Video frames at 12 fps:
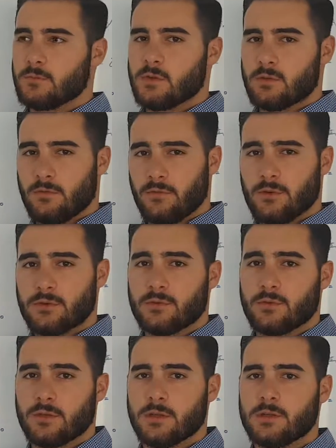So the
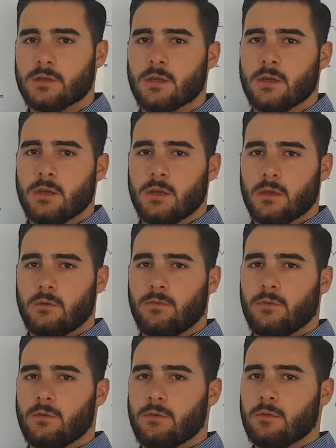first rule is
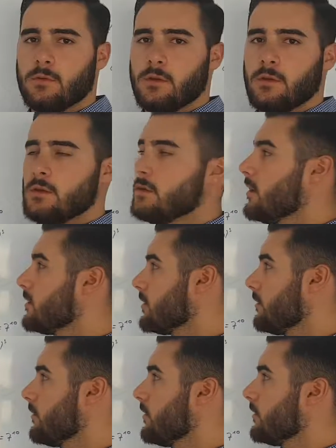if you take
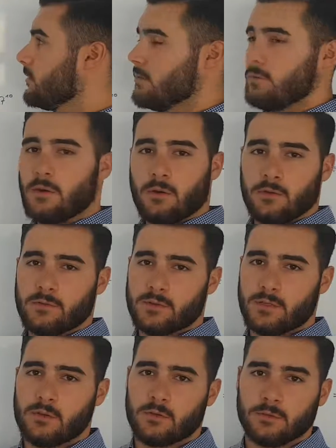something to the power of
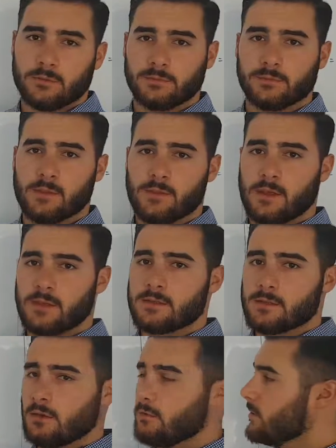0,
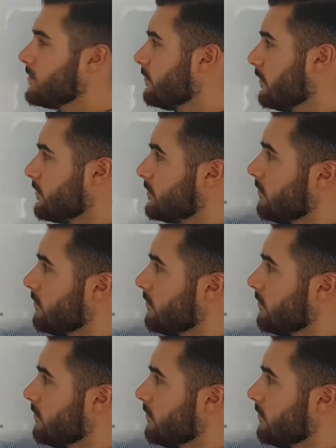that's always 1.